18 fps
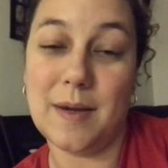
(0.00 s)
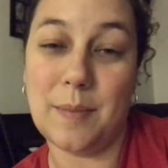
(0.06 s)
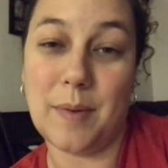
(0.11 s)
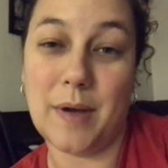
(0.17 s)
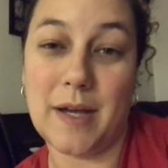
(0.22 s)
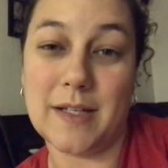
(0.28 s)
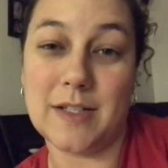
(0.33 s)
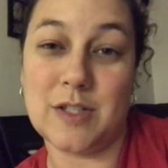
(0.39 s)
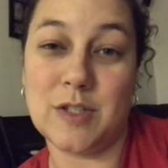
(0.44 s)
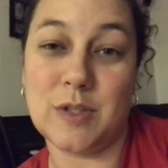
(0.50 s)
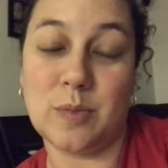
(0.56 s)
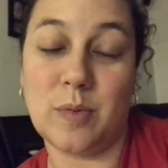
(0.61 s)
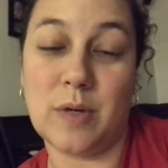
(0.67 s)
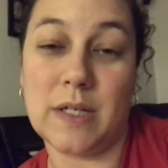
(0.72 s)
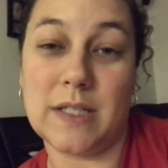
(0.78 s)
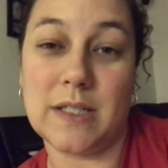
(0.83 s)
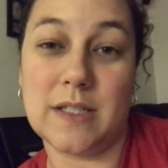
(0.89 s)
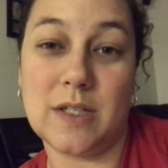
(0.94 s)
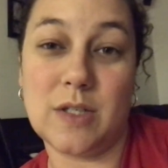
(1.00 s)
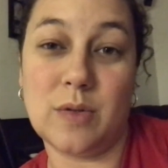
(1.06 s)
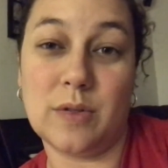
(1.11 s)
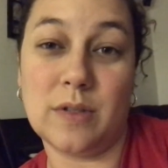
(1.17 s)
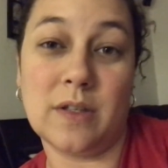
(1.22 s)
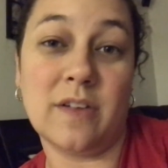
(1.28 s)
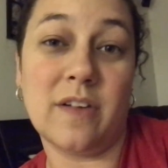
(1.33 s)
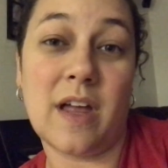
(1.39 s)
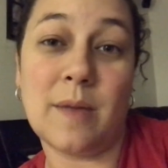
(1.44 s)
But I just wanted to do a
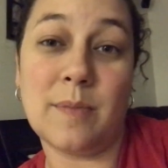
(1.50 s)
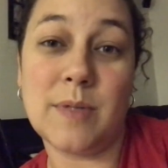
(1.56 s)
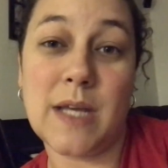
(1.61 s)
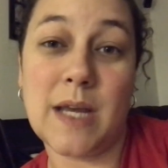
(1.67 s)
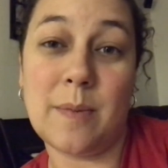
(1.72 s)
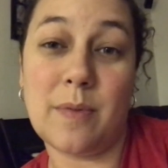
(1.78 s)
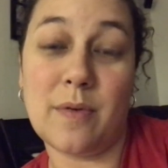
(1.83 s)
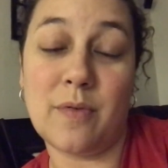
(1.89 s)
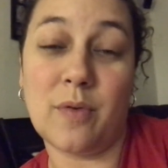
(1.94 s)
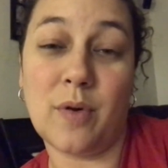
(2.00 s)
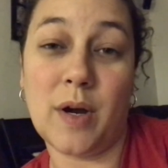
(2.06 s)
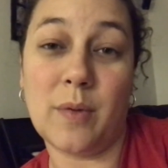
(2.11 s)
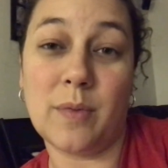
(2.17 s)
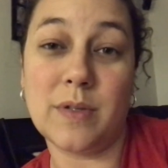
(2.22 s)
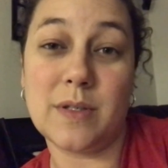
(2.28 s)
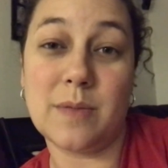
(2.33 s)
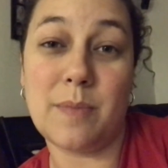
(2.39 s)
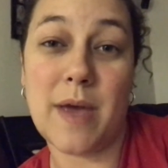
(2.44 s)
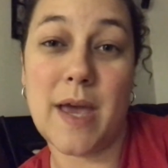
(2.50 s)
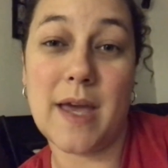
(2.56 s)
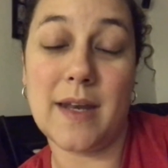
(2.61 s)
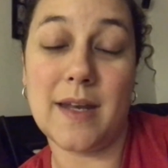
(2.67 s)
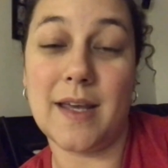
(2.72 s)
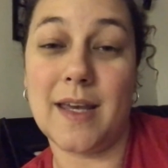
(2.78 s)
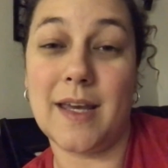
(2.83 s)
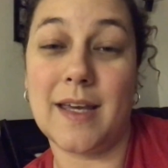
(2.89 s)
little update before I went to bed,